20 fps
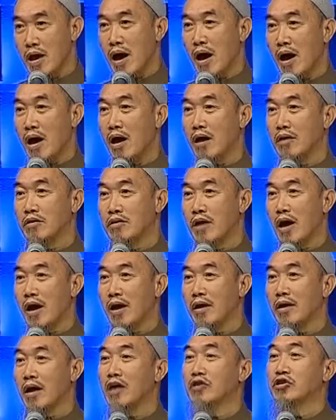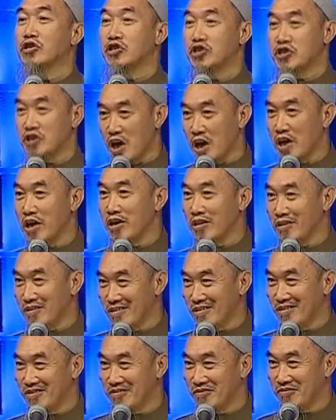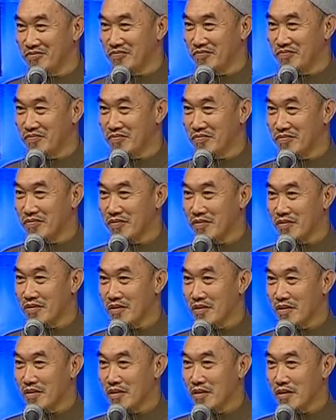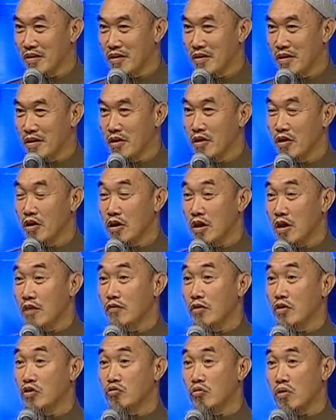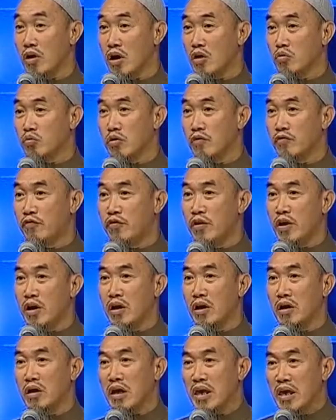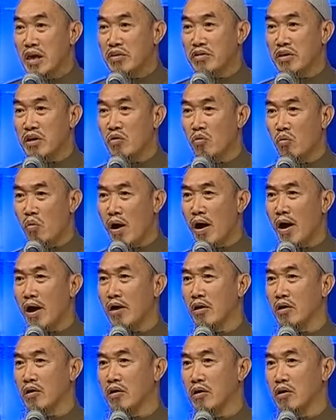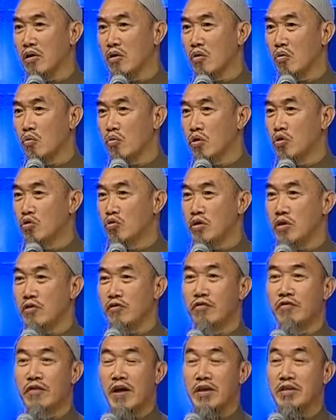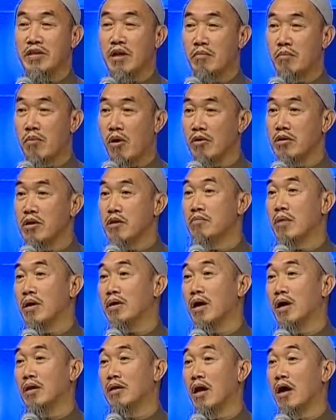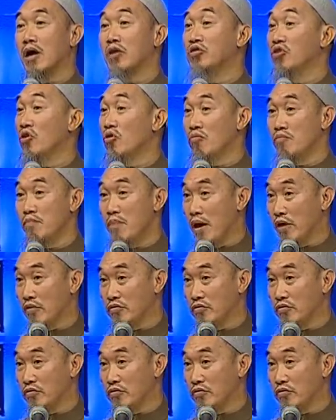they are dying as a shaheed. Yeah? Even to us, we feel eerie. Why? We don't even find their body, but Allah know